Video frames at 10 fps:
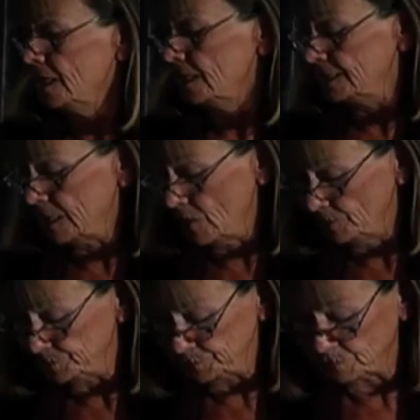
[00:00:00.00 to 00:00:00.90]

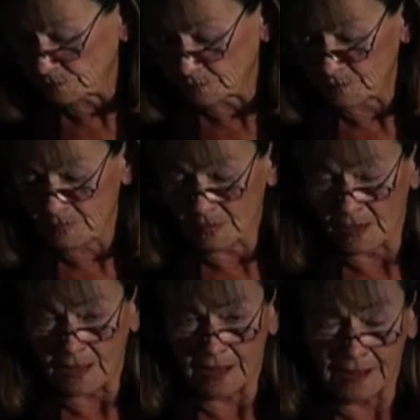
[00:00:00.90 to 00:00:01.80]
So,
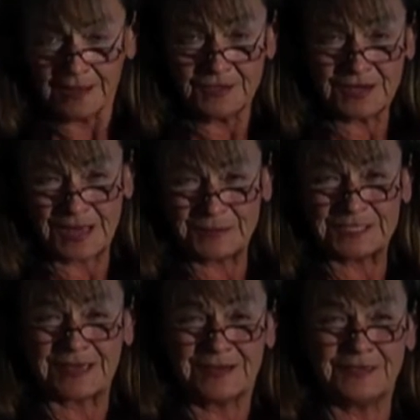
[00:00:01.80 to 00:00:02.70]
and I
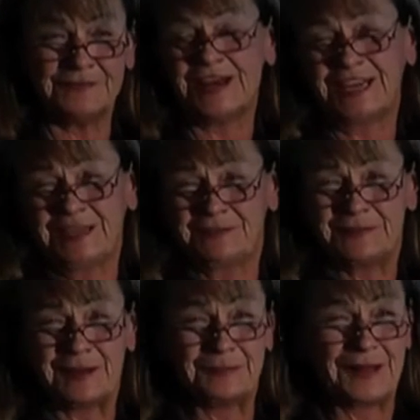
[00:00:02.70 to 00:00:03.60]
was kind of naive
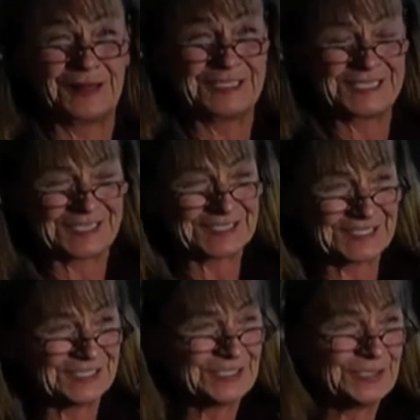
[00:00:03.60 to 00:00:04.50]
about politics,
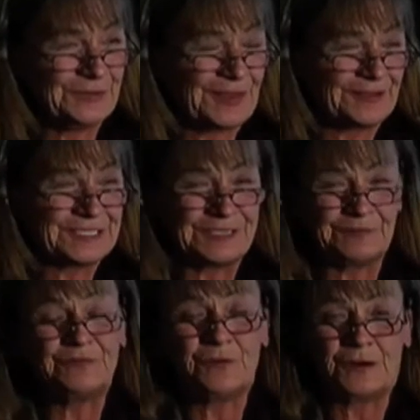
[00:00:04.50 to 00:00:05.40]
and in
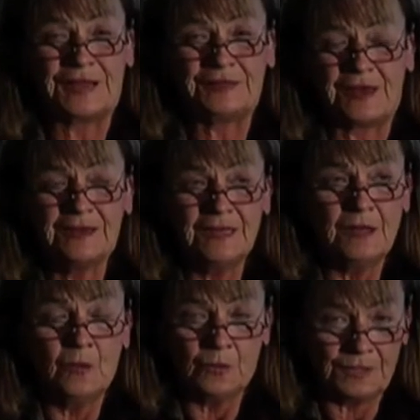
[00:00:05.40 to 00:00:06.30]
2004 I thought,
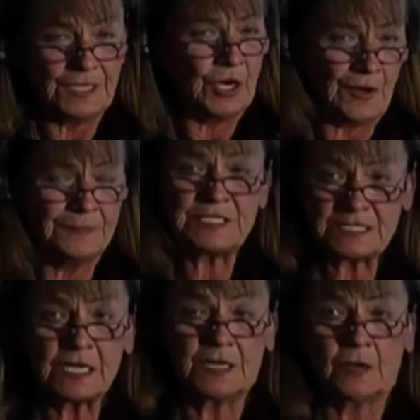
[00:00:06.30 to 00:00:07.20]
well, you know, I'm
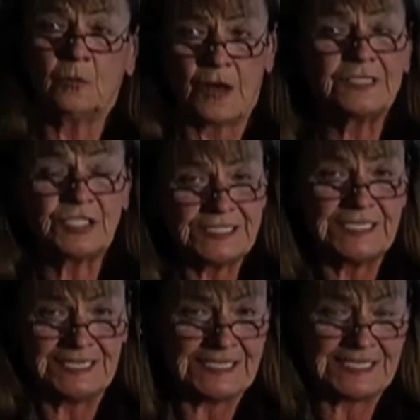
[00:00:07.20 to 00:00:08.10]
just going to go to
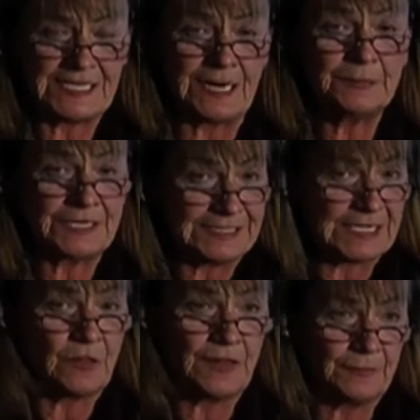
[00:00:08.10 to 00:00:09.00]
Washington, D.C., and I'm going to
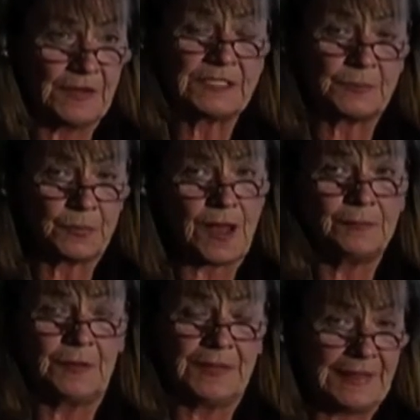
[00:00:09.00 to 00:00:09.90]
tell them there's a
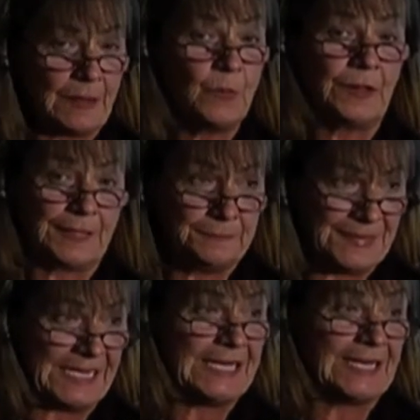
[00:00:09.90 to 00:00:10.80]
problem, and they will
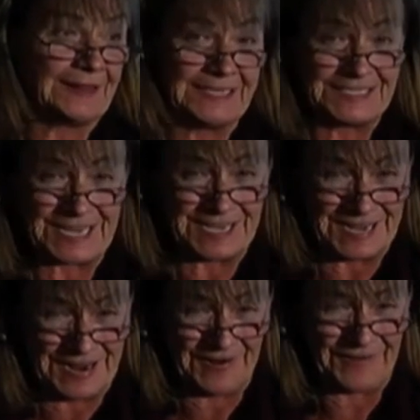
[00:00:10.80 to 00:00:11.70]
immediately take
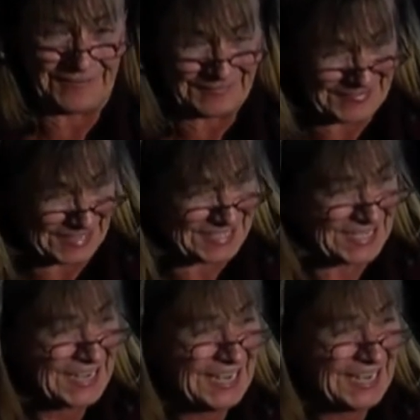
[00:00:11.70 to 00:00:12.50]
care of it.